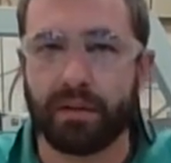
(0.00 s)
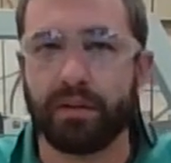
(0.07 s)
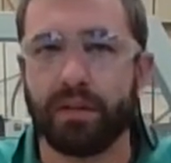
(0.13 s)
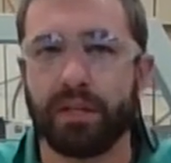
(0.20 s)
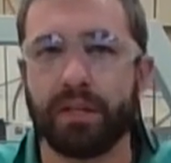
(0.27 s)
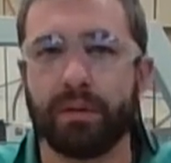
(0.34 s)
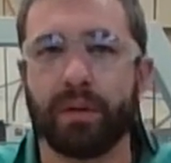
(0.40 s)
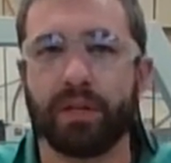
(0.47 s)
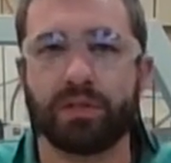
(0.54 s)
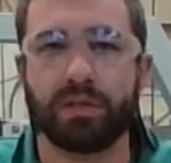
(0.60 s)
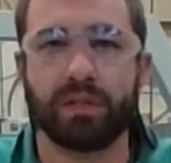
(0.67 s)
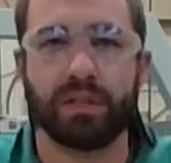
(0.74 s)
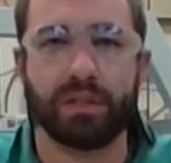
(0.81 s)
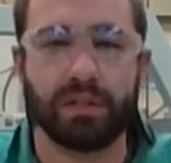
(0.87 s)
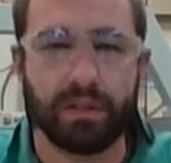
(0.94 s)
You need to make
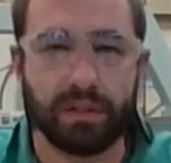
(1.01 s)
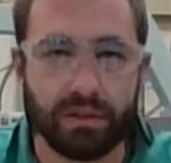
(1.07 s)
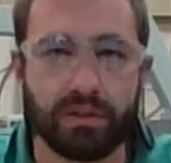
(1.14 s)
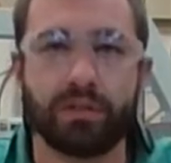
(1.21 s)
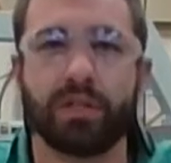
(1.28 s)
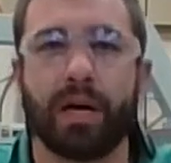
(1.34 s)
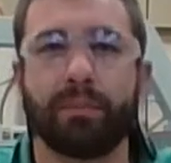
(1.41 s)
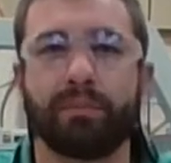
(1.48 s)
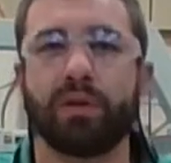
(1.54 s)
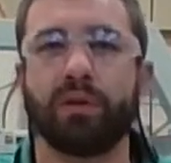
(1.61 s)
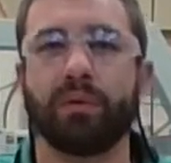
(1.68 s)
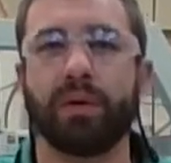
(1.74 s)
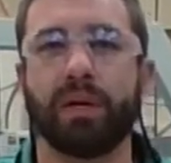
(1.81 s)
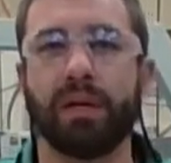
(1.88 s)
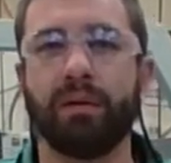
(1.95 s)
sure it stops all the
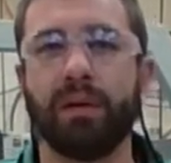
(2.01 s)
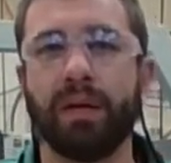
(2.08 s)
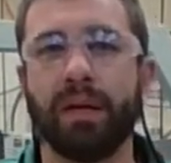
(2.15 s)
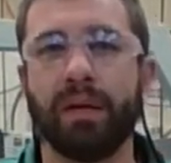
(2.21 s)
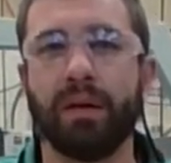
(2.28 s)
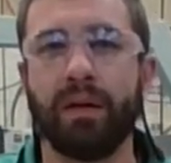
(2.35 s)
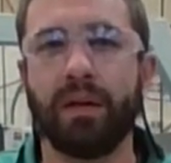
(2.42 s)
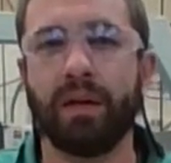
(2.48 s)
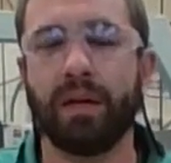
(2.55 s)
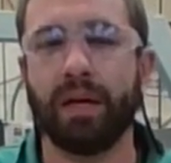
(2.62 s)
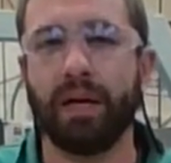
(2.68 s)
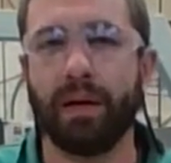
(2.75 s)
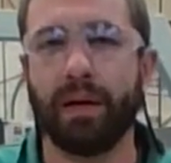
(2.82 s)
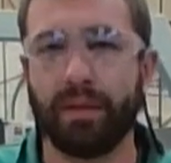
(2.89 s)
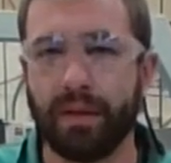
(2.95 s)
way,
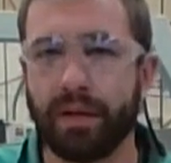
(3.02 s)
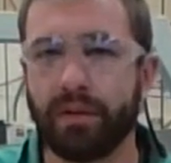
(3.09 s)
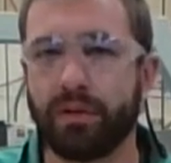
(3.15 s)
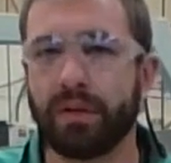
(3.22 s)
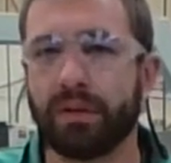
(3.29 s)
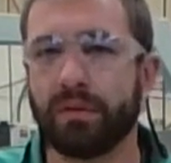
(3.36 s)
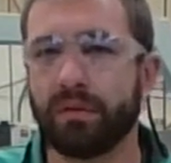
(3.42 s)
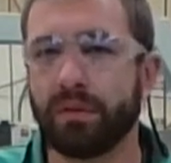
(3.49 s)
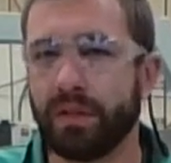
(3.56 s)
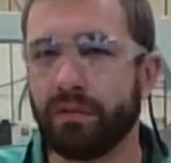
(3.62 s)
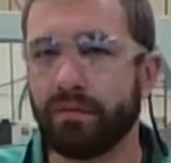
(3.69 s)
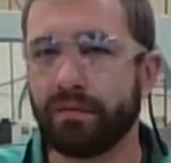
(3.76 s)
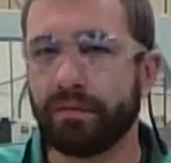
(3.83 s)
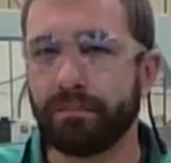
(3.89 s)
and then you can leave.